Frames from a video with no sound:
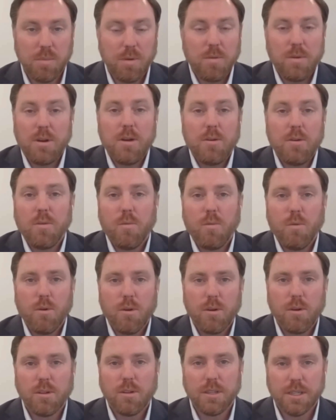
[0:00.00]
But we know the
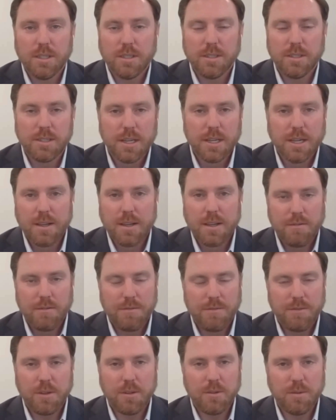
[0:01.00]
world is
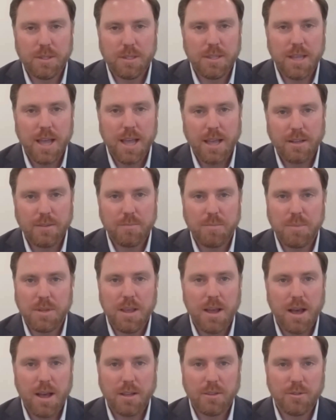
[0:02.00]
filled with debt
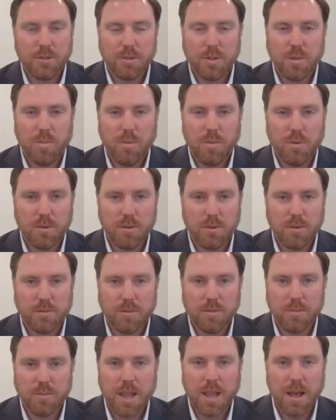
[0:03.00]
beyond just the borders
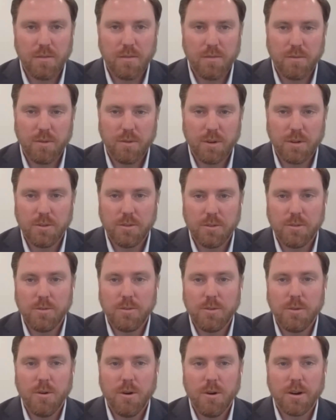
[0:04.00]
from California to New
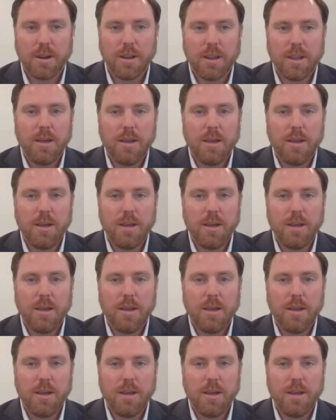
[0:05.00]
York.